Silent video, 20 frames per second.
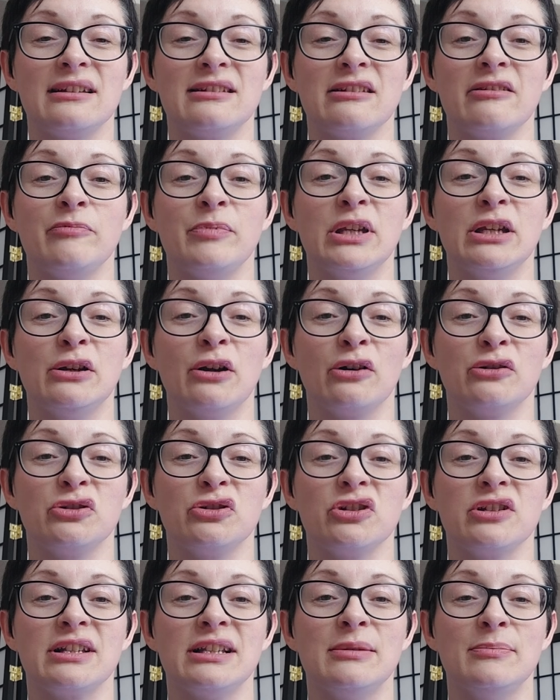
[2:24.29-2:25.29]
as I've been
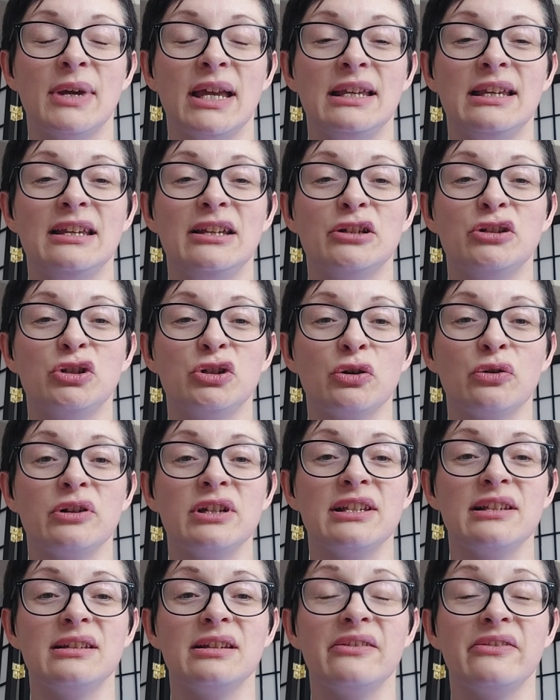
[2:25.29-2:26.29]
consciously making a
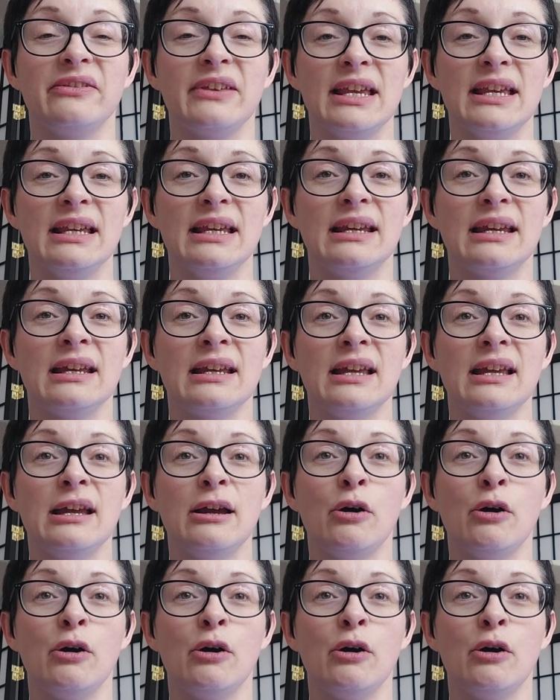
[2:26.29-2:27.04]
choice to think,